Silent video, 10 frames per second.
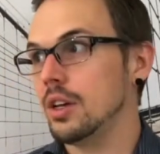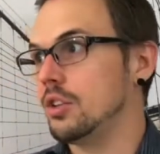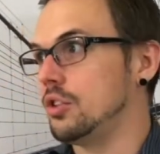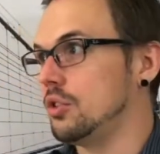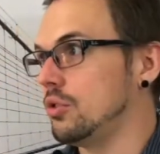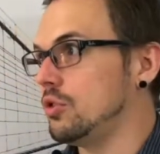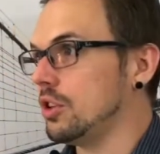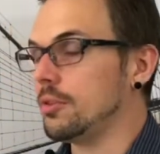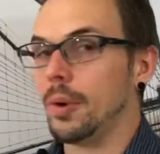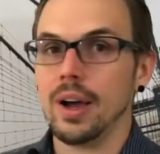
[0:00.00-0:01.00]
to
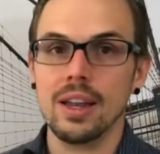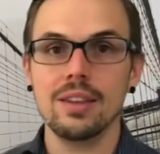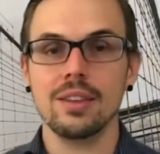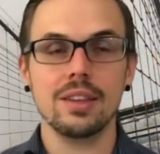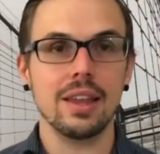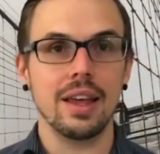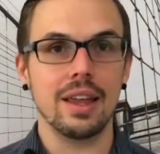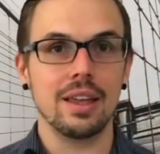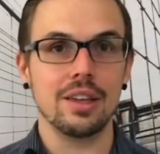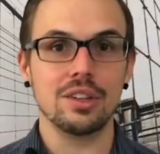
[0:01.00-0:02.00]
just about anything
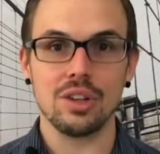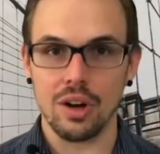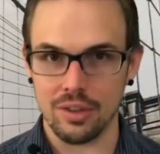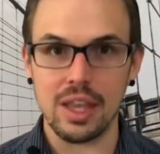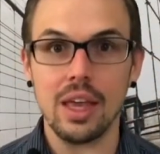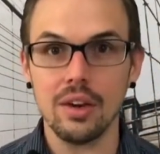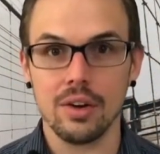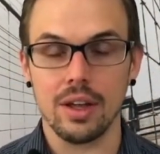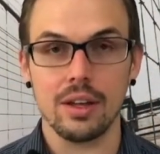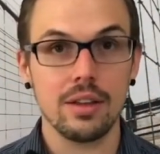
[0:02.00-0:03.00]
that is on the
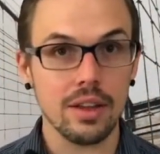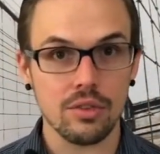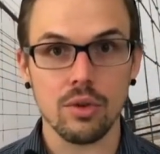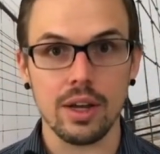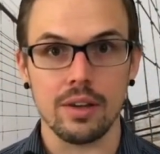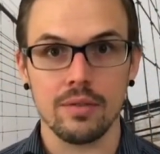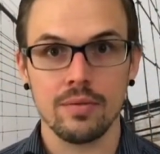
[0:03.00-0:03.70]
internet, and that's great.